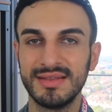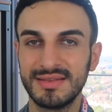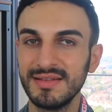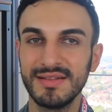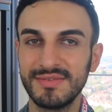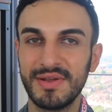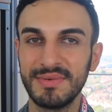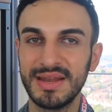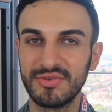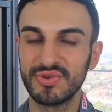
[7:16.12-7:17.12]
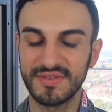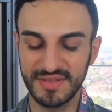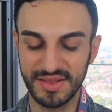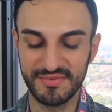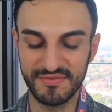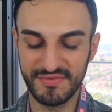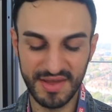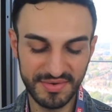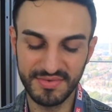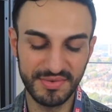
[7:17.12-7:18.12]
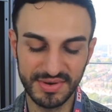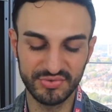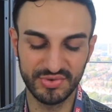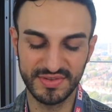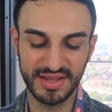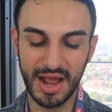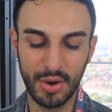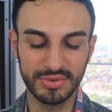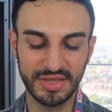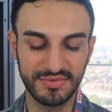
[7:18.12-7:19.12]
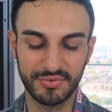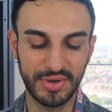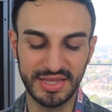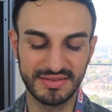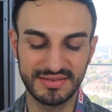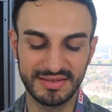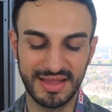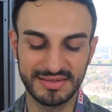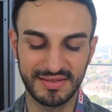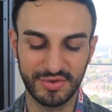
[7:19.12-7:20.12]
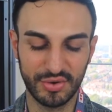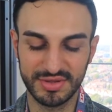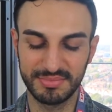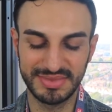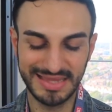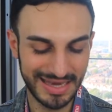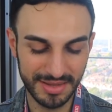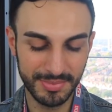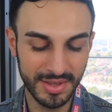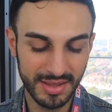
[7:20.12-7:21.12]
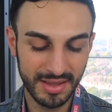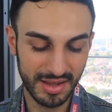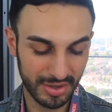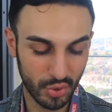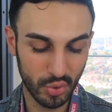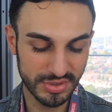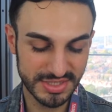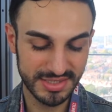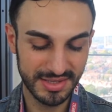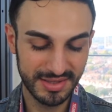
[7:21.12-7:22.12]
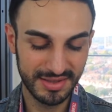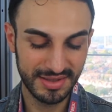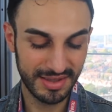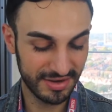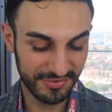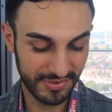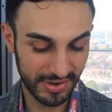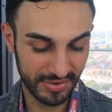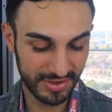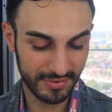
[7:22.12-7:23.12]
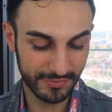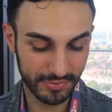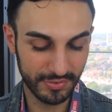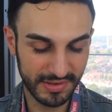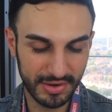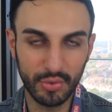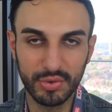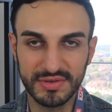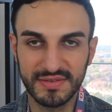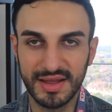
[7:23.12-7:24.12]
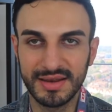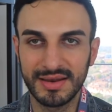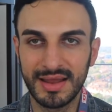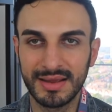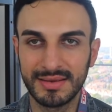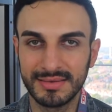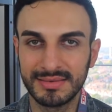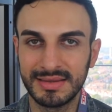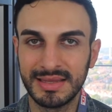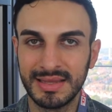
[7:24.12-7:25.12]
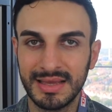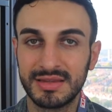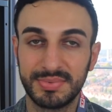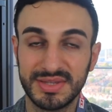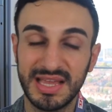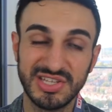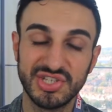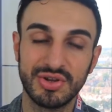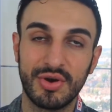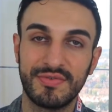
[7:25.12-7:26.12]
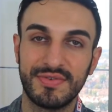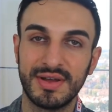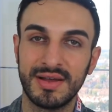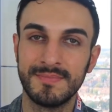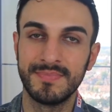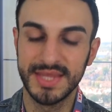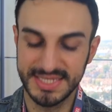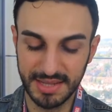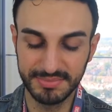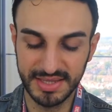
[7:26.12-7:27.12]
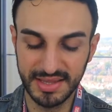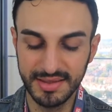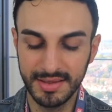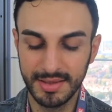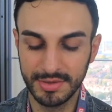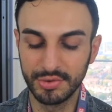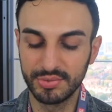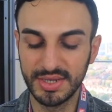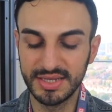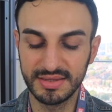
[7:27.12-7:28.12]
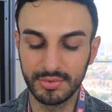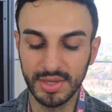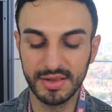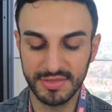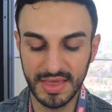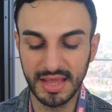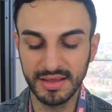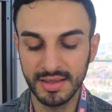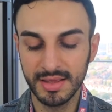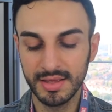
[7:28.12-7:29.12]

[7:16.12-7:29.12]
This is very interesting. Very, very interesting how they've created like this cotton denim accord in a fragrance. Of course, accord is kind of like the interpretation of um, something, not really the real thing.